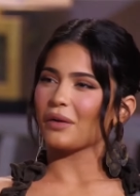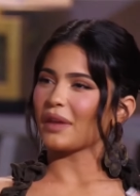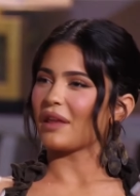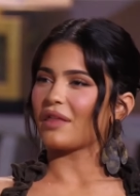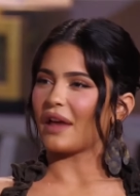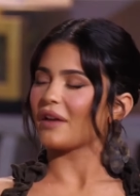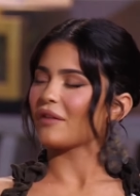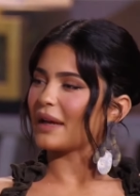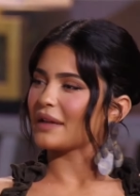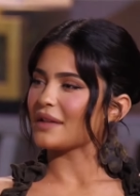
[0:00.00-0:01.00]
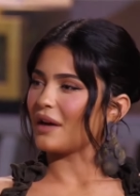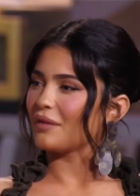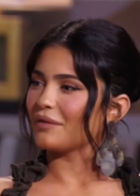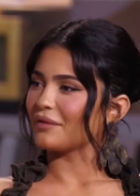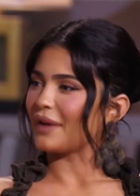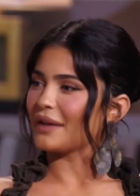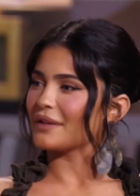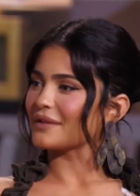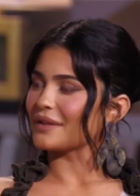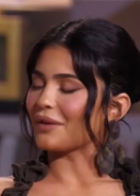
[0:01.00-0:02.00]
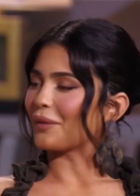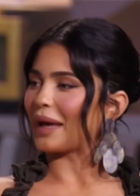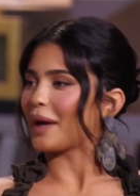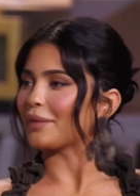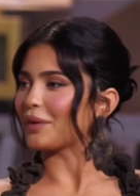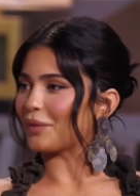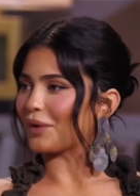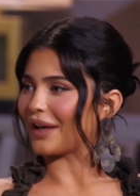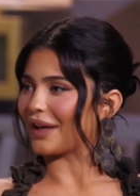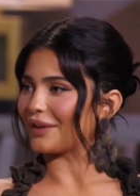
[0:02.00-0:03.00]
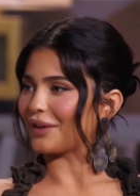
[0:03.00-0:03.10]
don't really think of myself as I don't wake up in the morning and